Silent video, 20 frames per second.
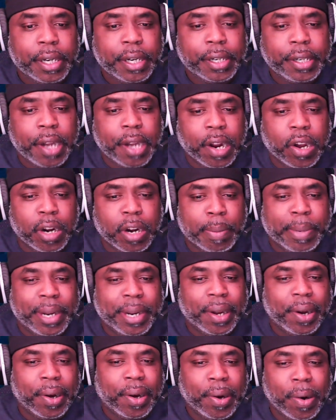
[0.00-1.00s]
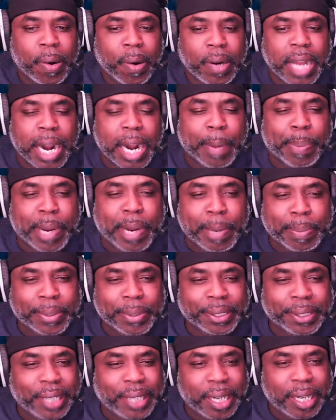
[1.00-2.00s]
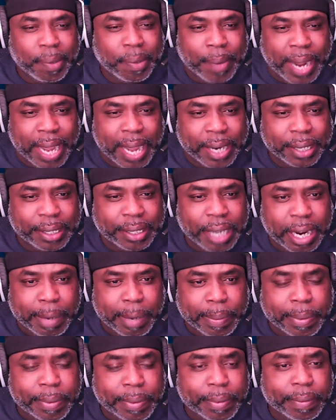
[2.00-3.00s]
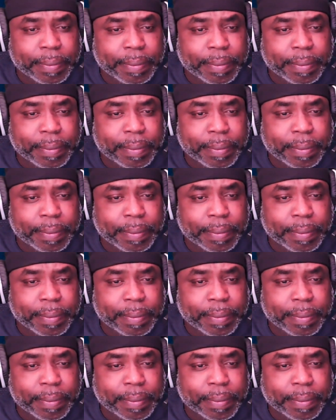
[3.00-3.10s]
there are going to be a whole lot of people sitting around a table.